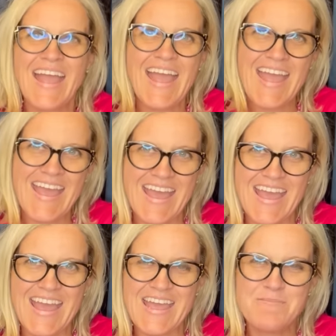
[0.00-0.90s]

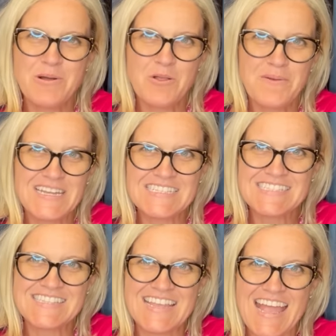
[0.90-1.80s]
Hey, Bolo
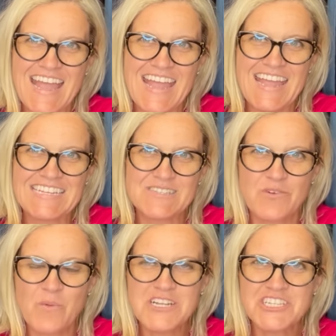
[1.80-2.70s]
Buddies, thanks
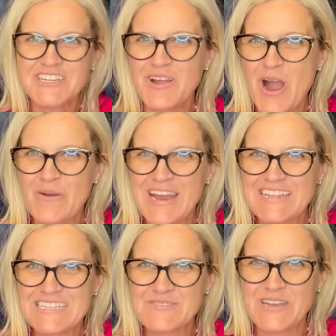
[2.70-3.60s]
for watching. All right,
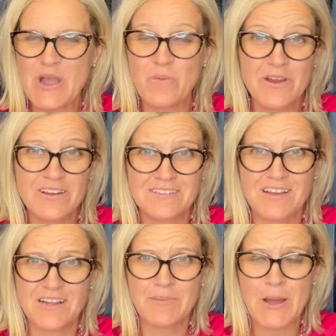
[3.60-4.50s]
in this video, we're going to
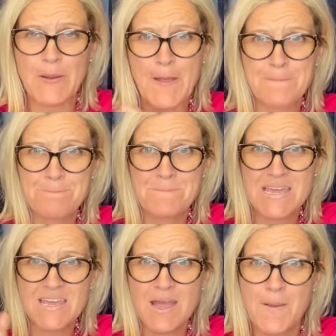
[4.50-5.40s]
talk about
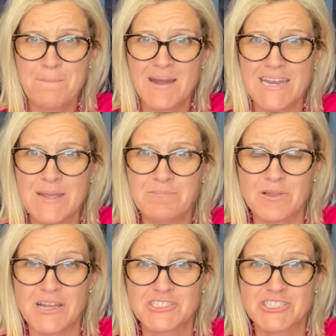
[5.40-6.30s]
big money
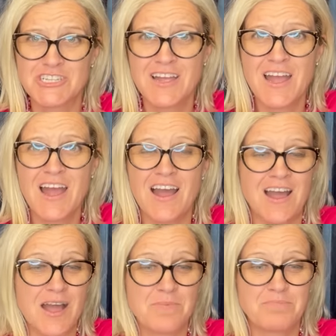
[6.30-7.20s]
plush.
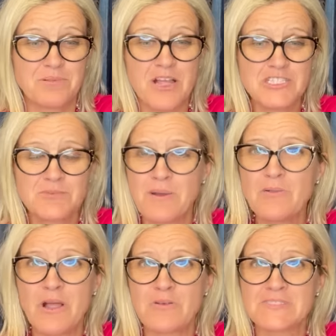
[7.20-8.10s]
Uh, plush
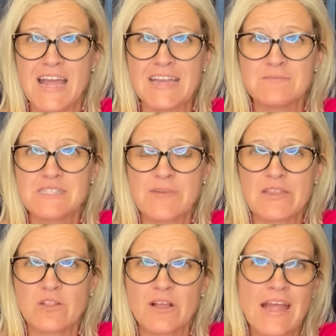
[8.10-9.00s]
bolos, items to be
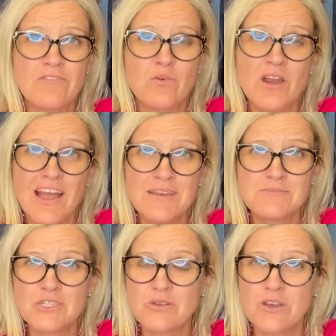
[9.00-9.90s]
on the lookout for,
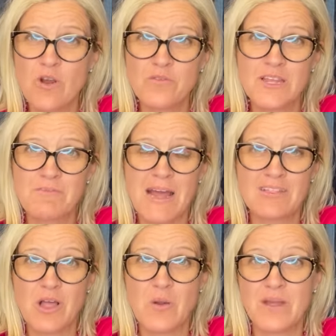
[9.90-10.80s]
items you can hopefully buy
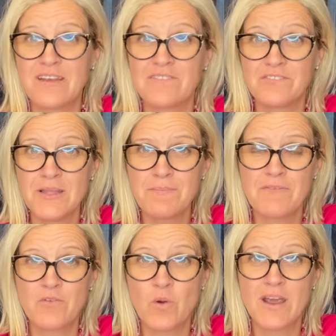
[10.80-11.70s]
low and flip
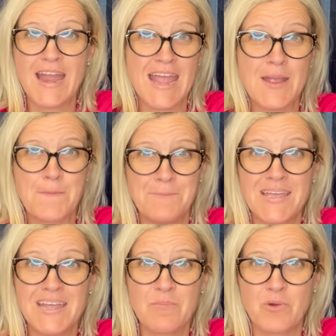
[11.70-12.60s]
for a
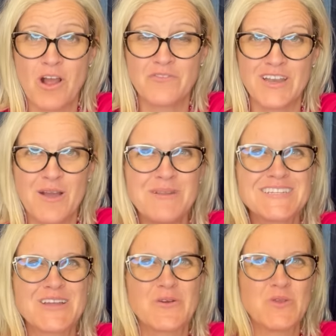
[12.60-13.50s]
big profit. I'm going
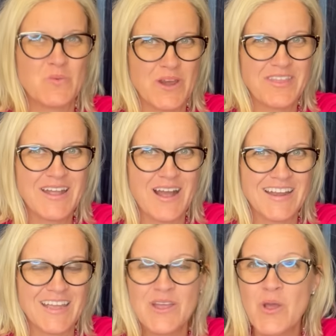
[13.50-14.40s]
to tell you where they
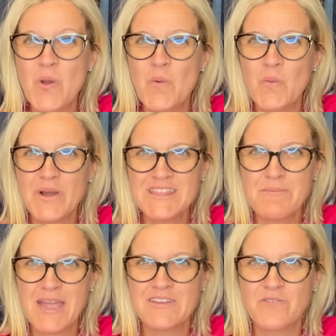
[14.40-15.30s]
got it, what they
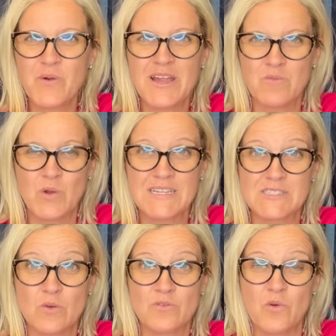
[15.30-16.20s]
paid for it and what it
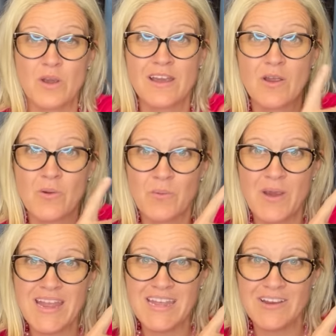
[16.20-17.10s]
sold for.
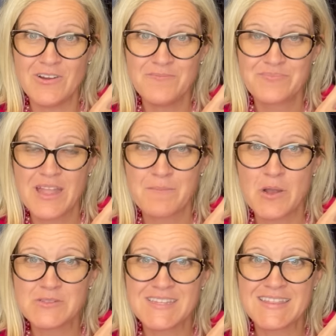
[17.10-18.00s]
Right here,
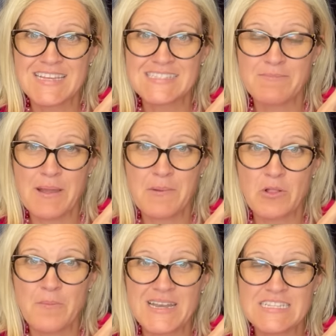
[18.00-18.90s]
posted this in my
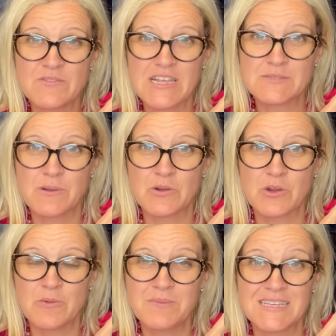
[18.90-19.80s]
Bolo Buddies Facebook
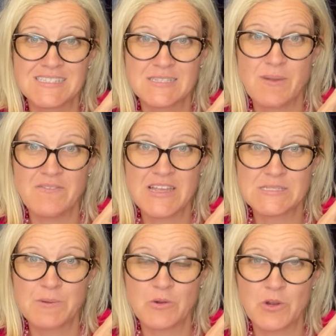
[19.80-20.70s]
group. This is my
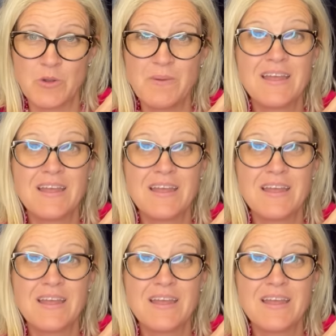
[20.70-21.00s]
Facebook group.